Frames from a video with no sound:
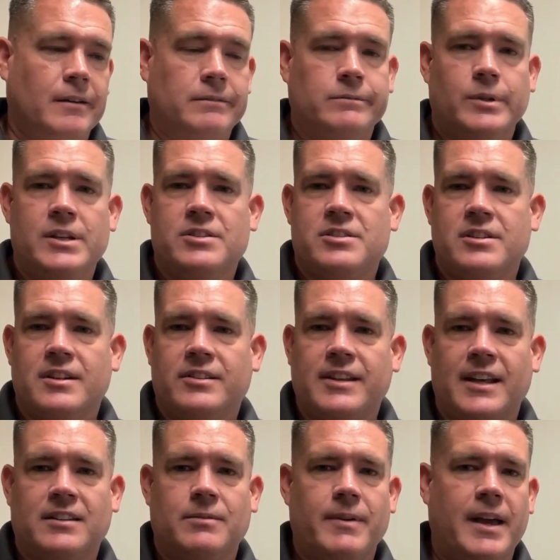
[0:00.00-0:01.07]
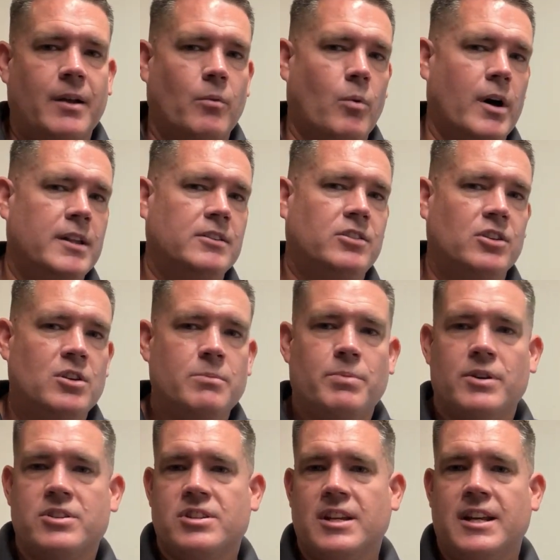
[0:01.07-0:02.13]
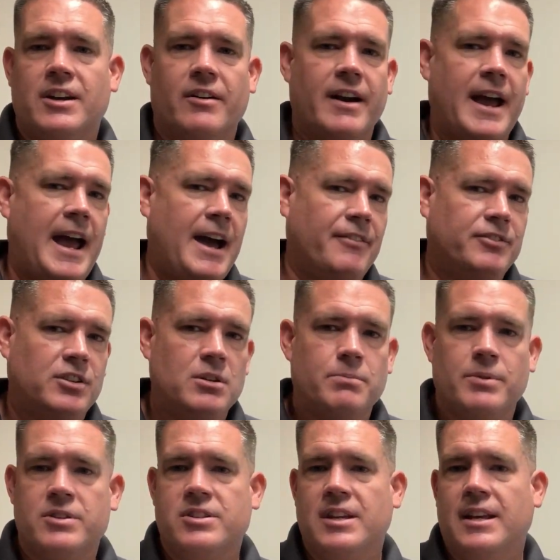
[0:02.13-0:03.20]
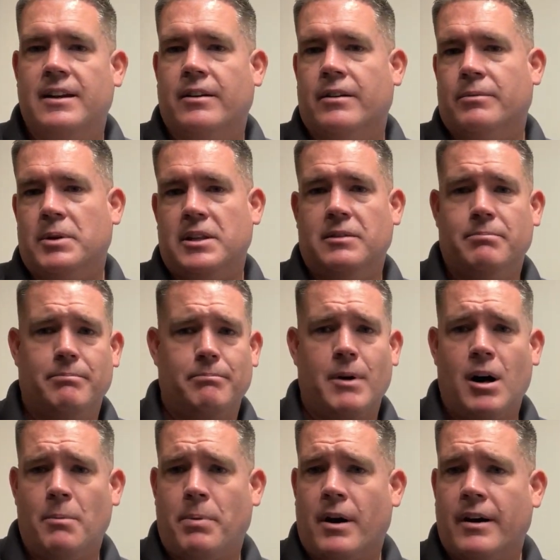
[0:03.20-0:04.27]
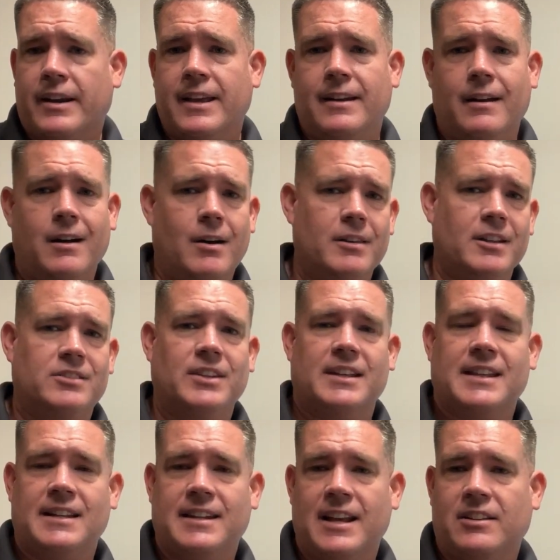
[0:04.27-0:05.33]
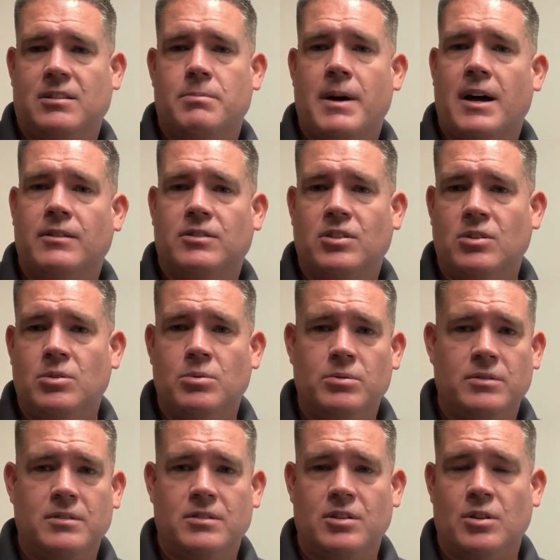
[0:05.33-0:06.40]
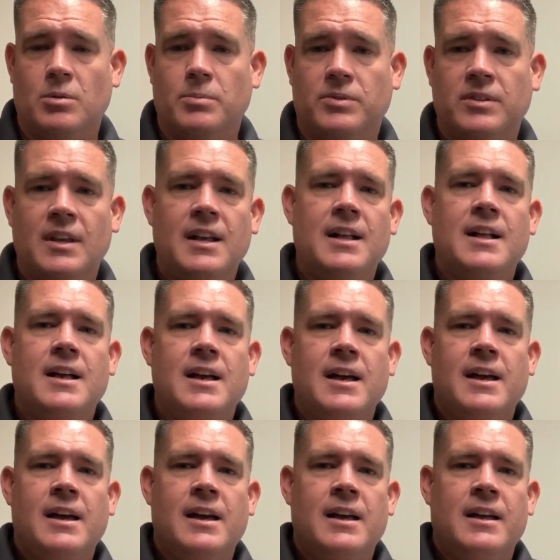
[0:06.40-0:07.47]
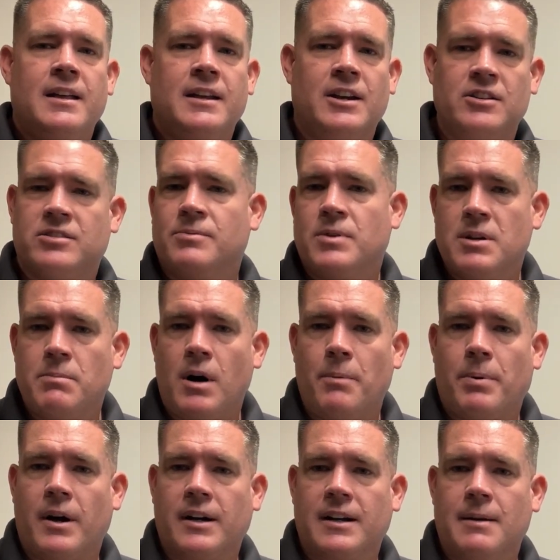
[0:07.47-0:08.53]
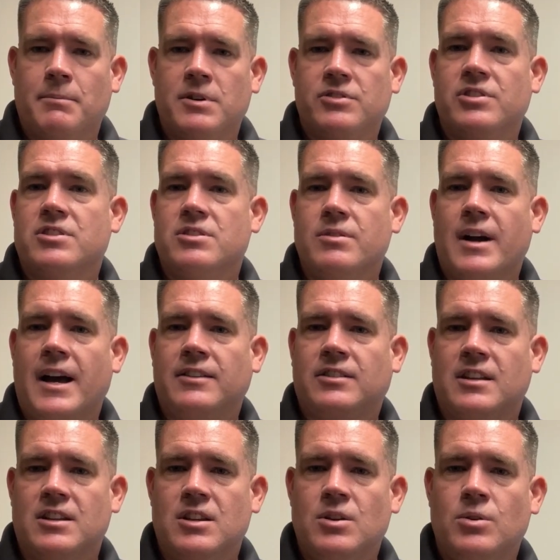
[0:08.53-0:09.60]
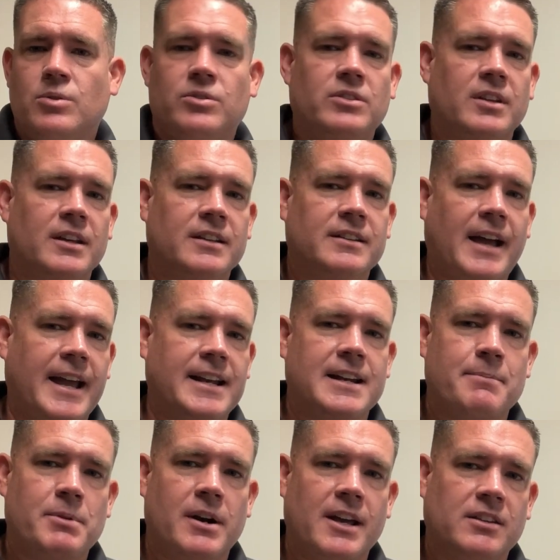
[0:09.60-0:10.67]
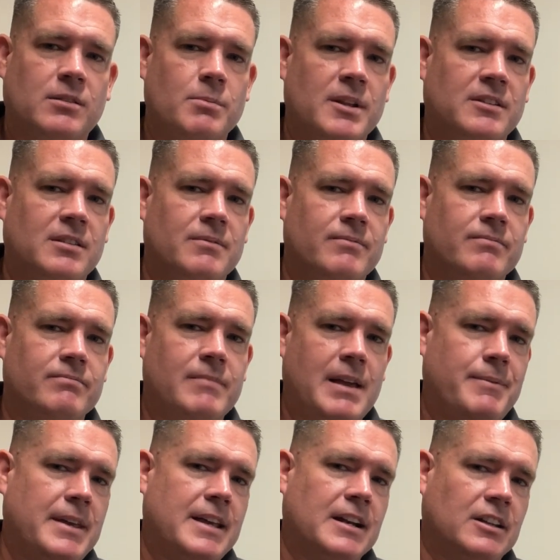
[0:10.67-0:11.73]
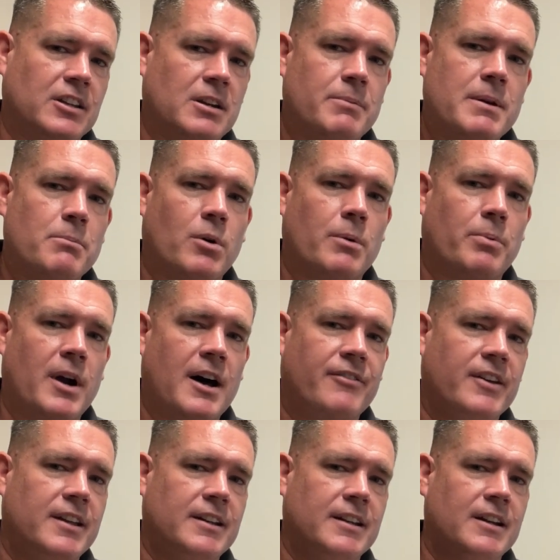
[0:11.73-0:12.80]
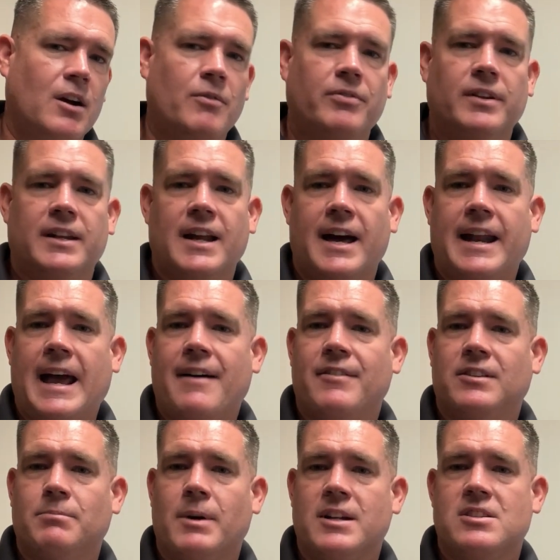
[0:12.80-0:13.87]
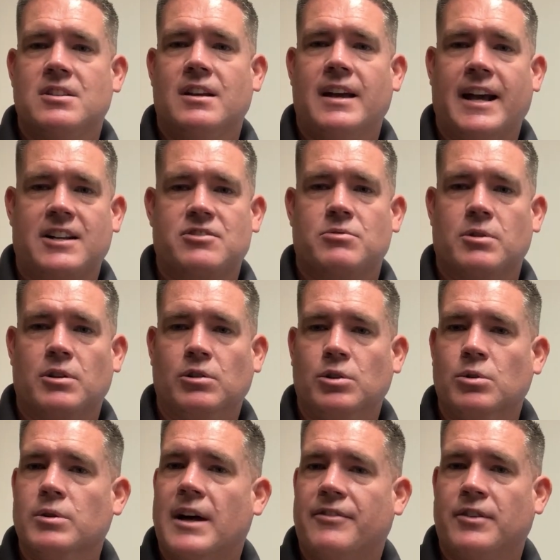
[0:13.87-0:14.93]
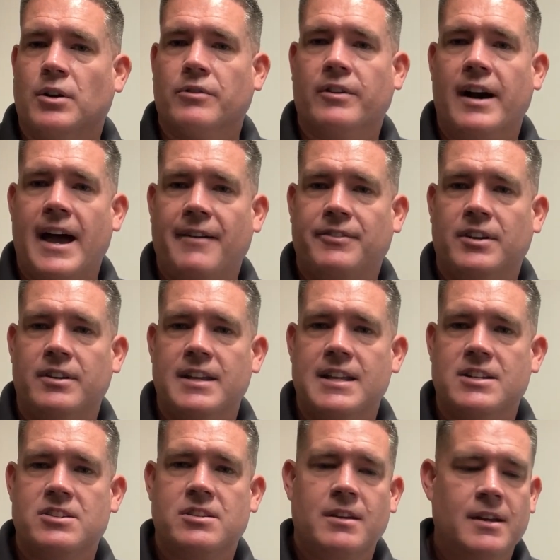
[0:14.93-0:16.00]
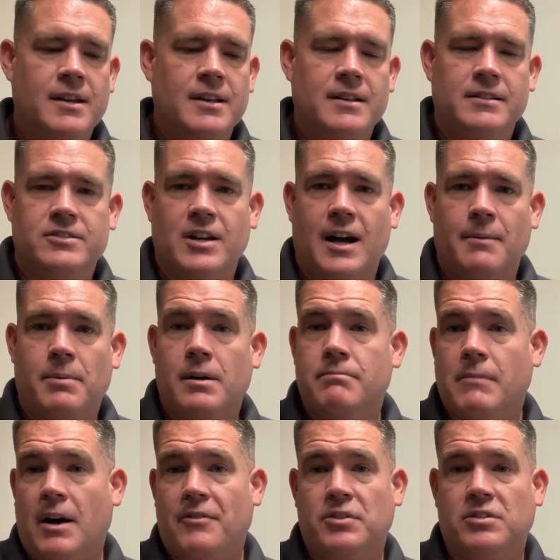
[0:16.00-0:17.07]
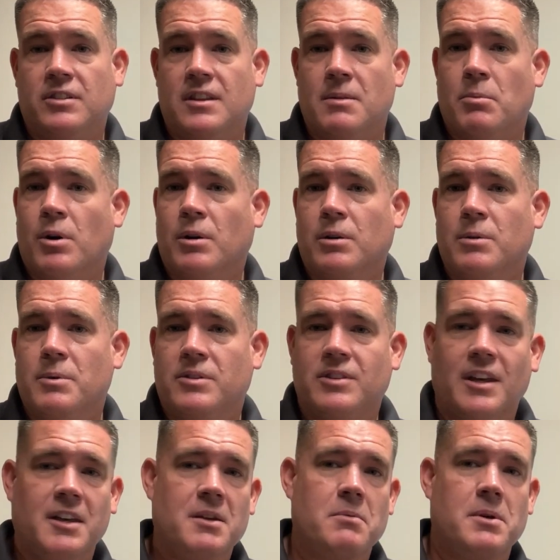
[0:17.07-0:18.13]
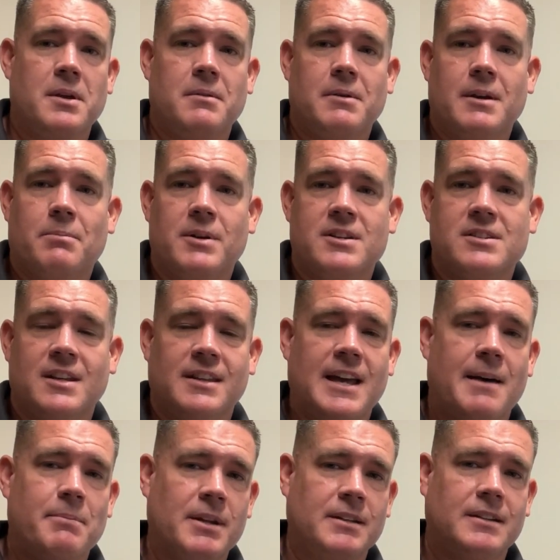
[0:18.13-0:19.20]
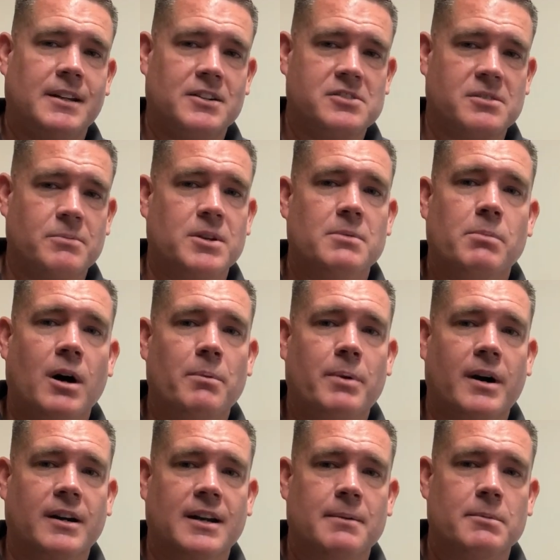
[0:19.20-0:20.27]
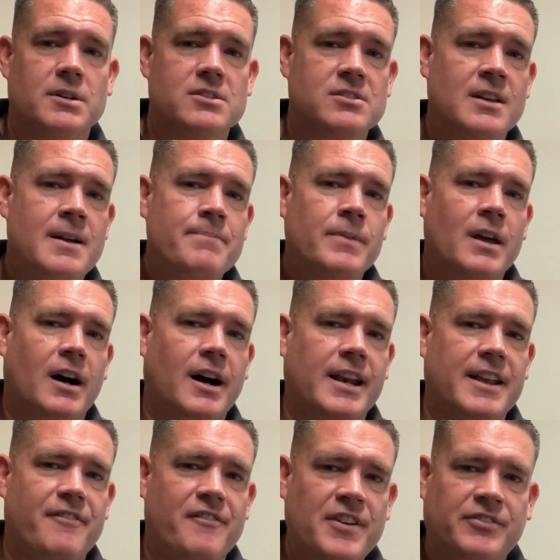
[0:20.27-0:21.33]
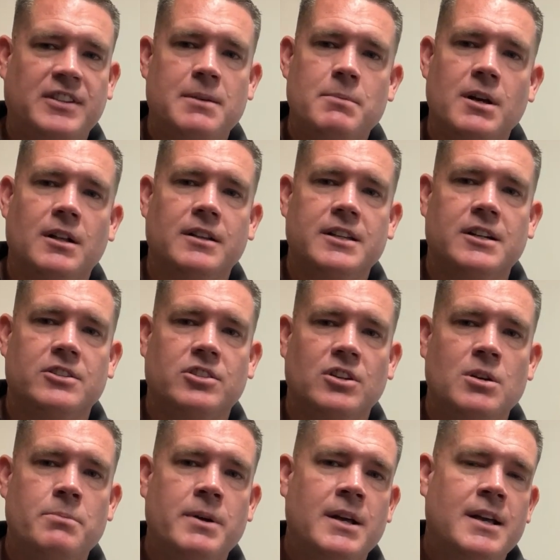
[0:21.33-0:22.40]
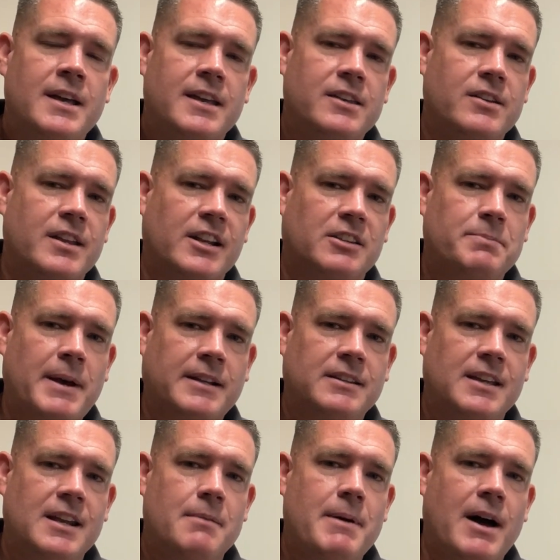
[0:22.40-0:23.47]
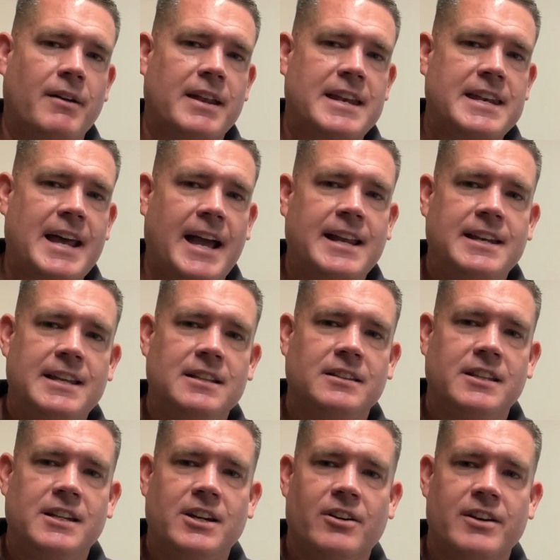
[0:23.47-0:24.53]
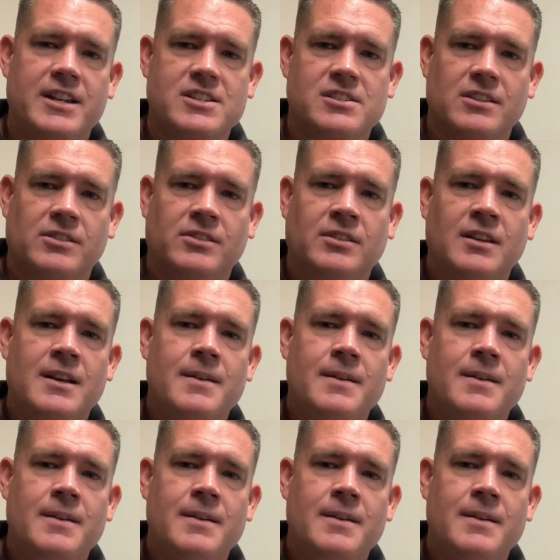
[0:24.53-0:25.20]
we used to just estimate 1 tube per sheet or a half tube per sheet, or we ballpark it. Oh, it looks like that takes about 2 tubes. Here's some good ballpark numbers that you guys can use to tighten up your estimates and maybe get a little bit more profit and hopefully not have as much extra glue left over after each job. Obviously, the more glue we sell you, we appreciate that, but here's some good ballpark numbers. On a 50 milliliter tube, you can expect to get about 90 linear inches.